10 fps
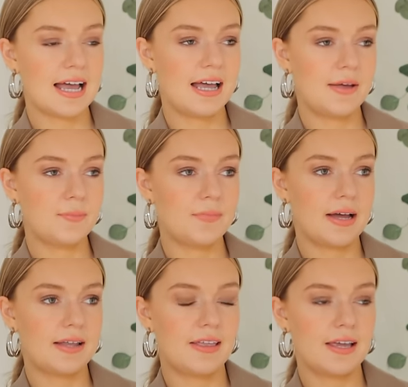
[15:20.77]

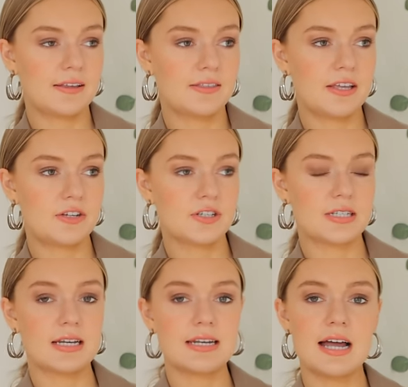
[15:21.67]
I think they
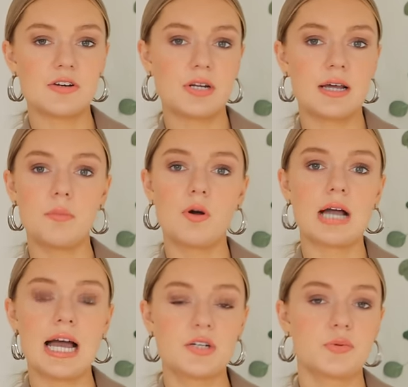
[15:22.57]
just naturally are more
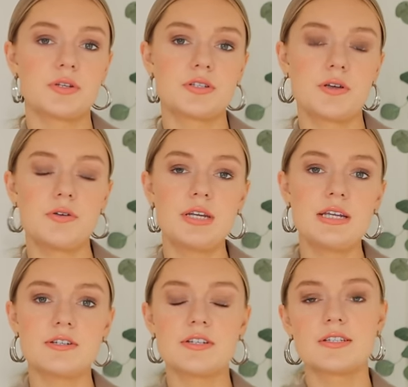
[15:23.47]
casual, so you
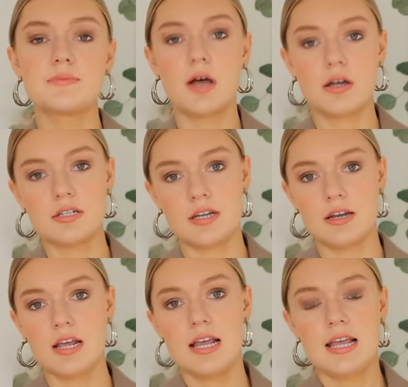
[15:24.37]
need to
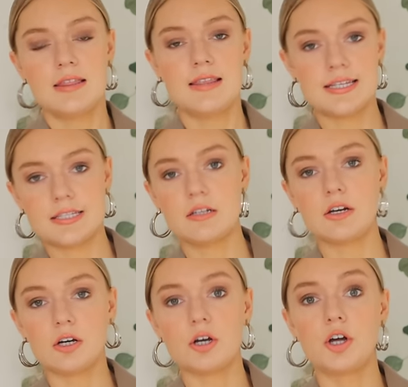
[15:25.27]
smarten this
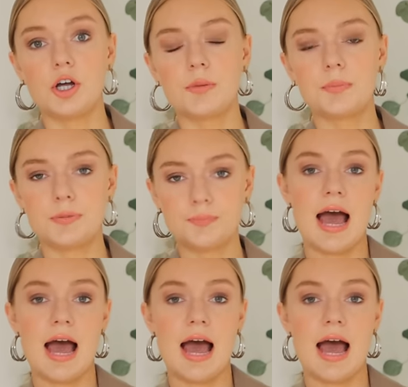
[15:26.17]
look up.